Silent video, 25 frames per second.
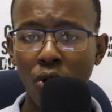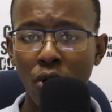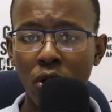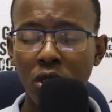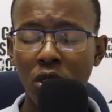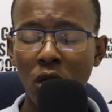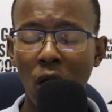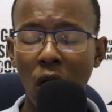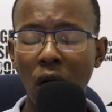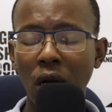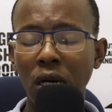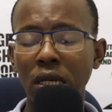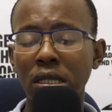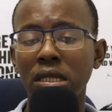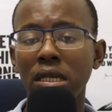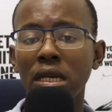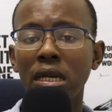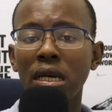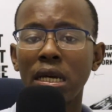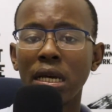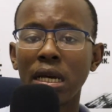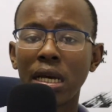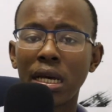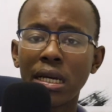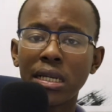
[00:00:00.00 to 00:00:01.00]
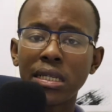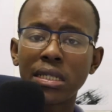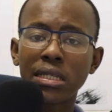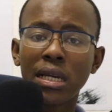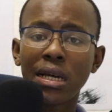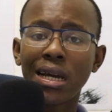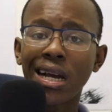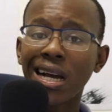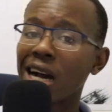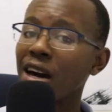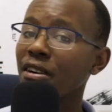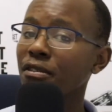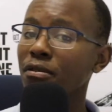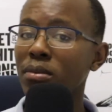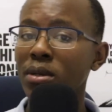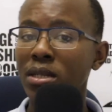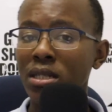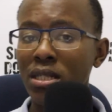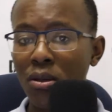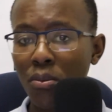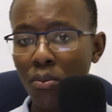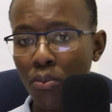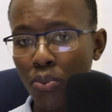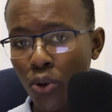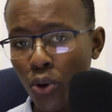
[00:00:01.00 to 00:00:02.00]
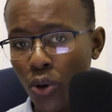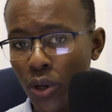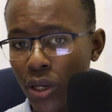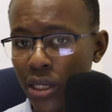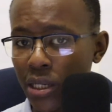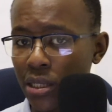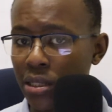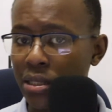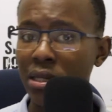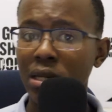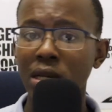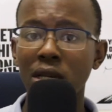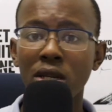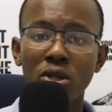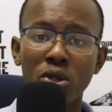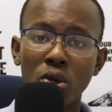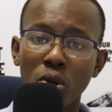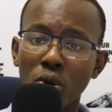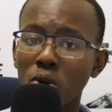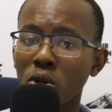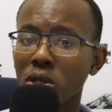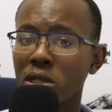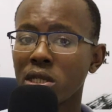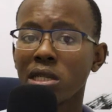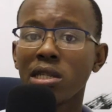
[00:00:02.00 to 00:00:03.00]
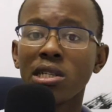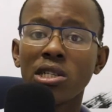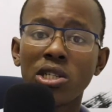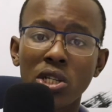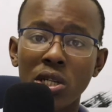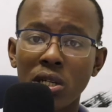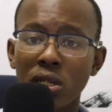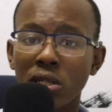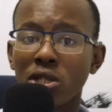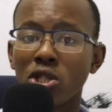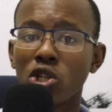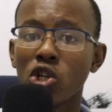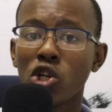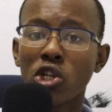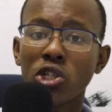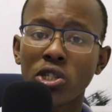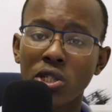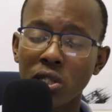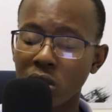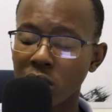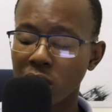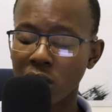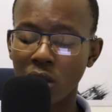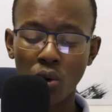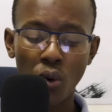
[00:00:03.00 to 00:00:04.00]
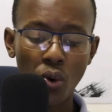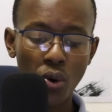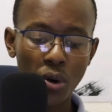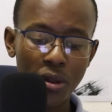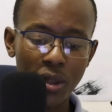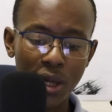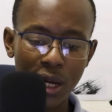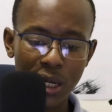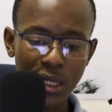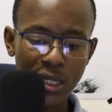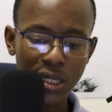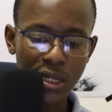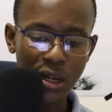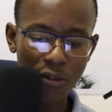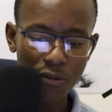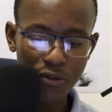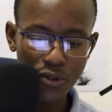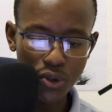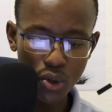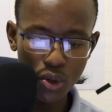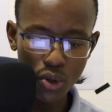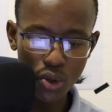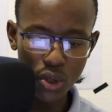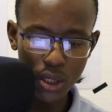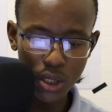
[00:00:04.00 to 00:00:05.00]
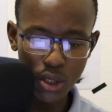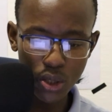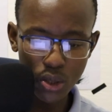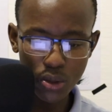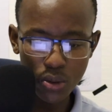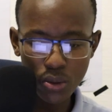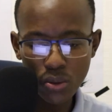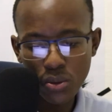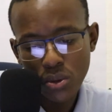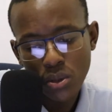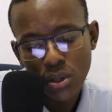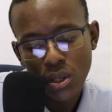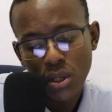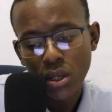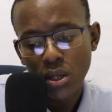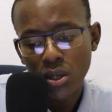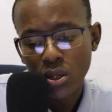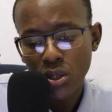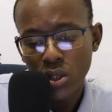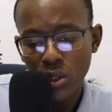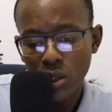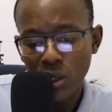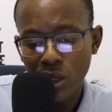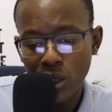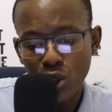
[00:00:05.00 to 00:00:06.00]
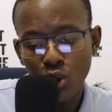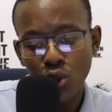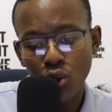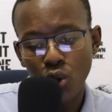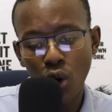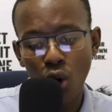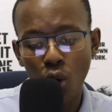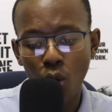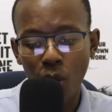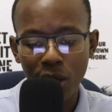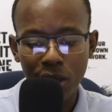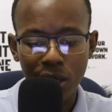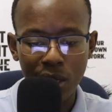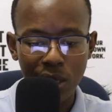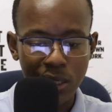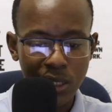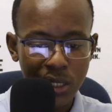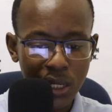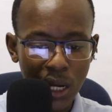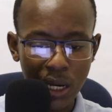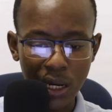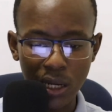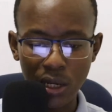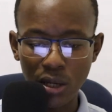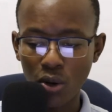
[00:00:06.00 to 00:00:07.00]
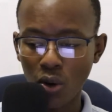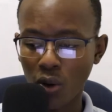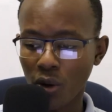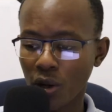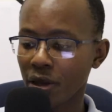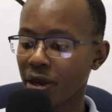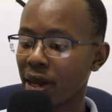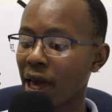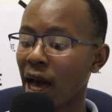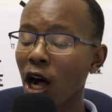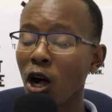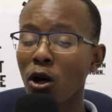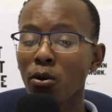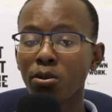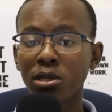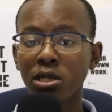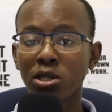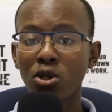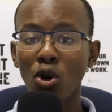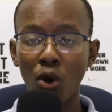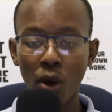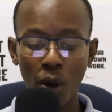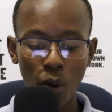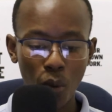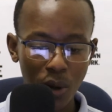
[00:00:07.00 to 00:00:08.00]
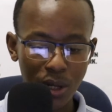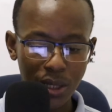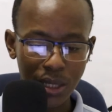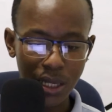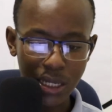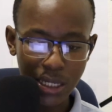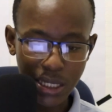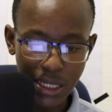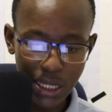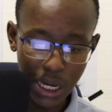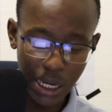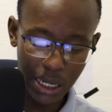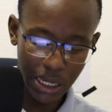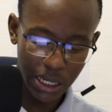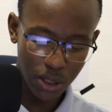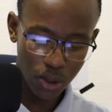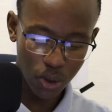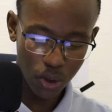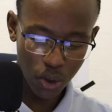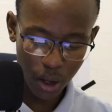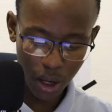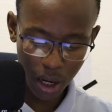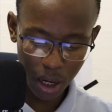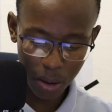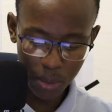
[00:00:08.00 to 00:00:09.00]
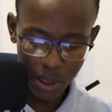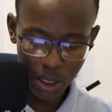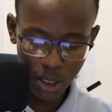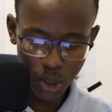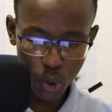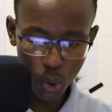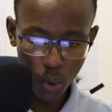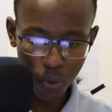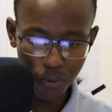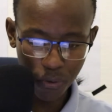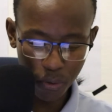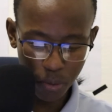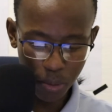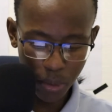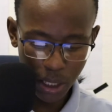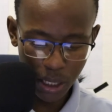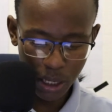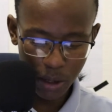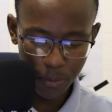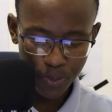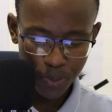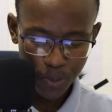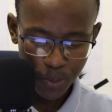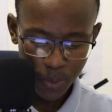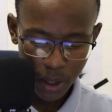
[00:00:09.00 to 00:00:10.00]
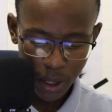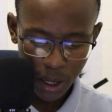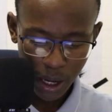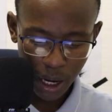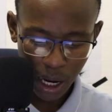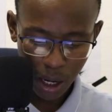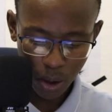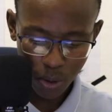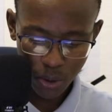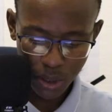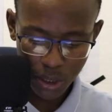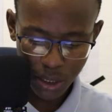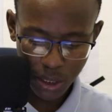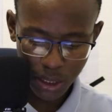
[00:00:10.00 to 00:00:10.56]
target is government employees. So your teachers, nurses, and all of that stuff. So you need to know what they studied, or it helps knowing what they studied. You know what I mean? So for me, I would